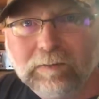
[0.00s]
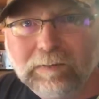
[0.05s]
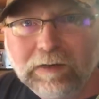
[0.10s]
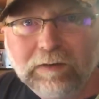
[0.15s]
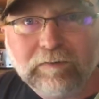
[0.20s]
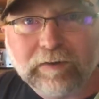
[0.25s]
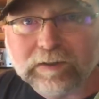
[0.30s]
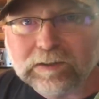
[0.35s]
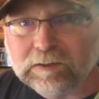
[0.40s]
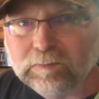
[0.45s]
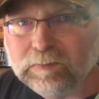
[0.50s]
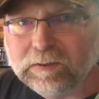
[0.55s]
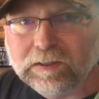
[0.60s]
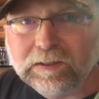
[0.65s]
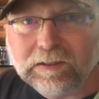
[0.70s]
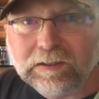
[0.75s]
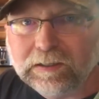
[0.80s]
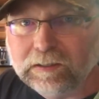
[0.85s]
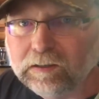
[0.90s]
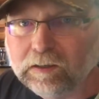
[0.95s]
be a
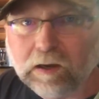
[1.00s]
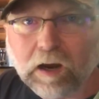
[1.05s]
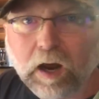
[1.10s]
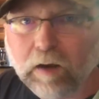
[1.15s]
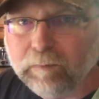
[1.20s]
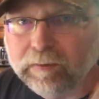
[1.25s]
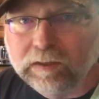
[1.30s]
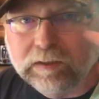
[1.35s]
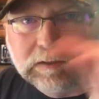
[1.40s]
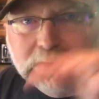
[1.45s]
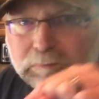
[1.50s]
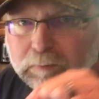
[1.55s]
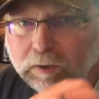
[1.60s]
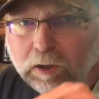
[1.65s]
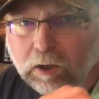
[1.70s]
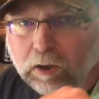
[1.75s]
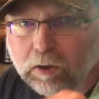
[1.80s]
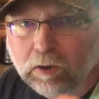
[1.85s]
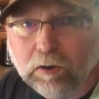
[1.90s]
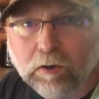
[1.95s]
recipe in the comments
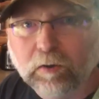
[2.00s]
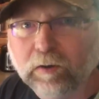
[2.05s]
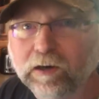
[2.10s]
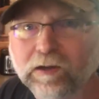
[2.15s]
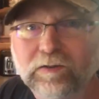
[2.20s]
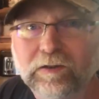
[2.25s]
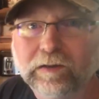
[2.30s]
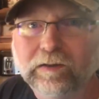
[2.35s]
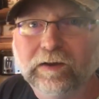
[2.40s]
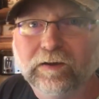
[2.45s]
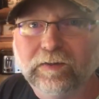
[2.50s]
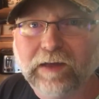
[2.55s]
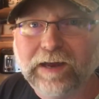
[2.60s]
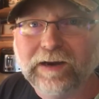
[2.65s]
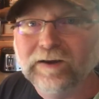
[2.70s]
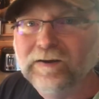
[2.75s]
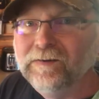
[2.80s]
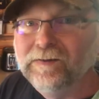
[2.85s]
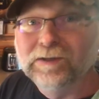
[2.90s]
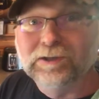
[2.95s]
below or anything like that,
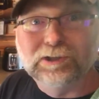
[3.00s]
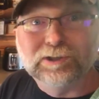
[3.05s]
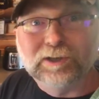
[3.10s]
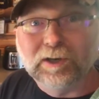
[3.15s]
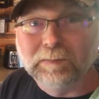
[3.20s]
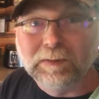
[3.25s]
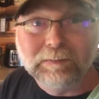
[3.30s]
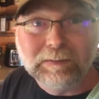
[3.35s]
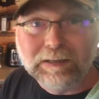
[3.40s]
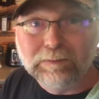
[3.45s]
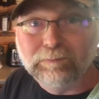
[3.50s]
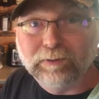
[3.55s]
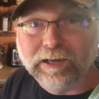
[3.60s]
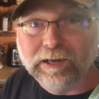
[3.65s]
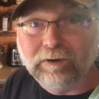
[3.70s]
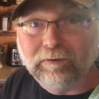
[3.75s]
just gonna be me playing